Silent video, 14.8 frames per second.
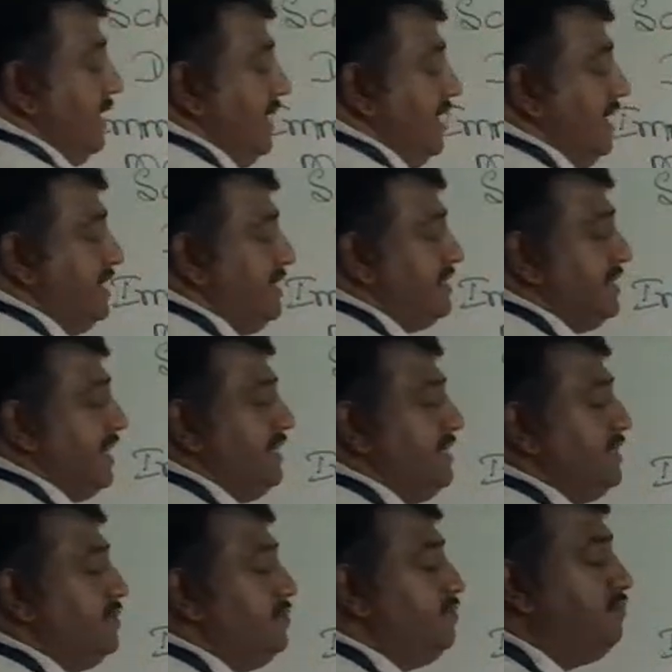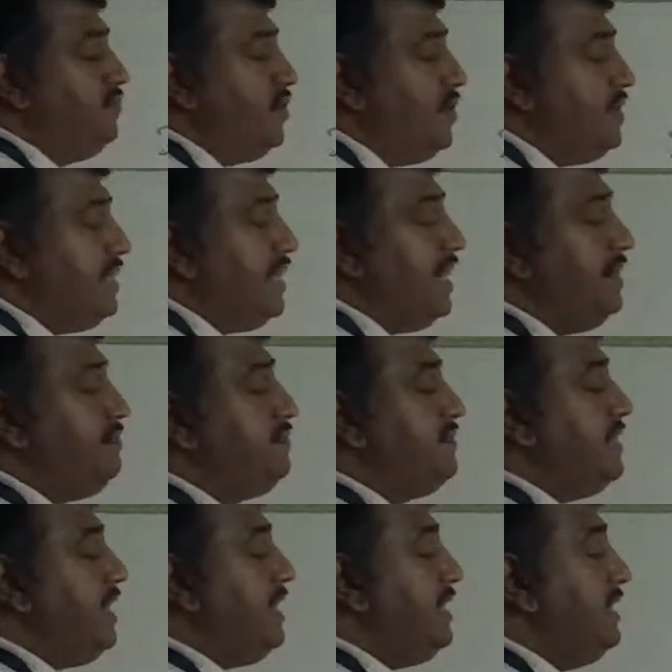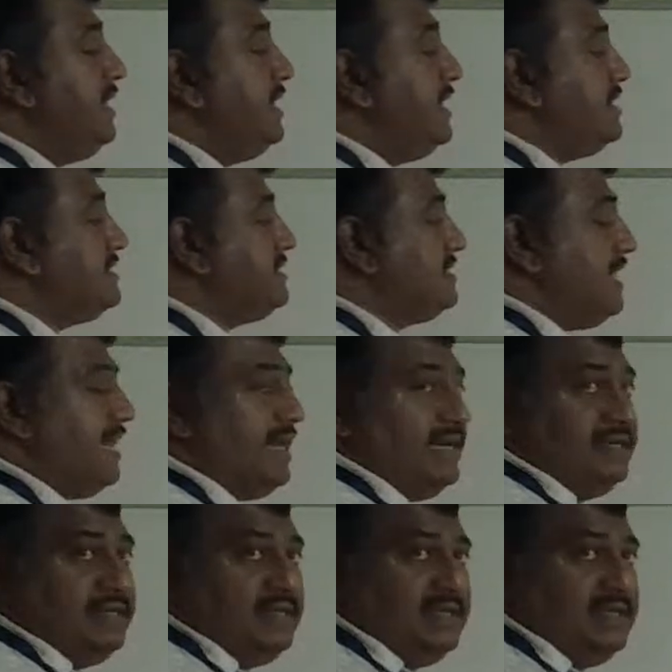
in that one of the cell,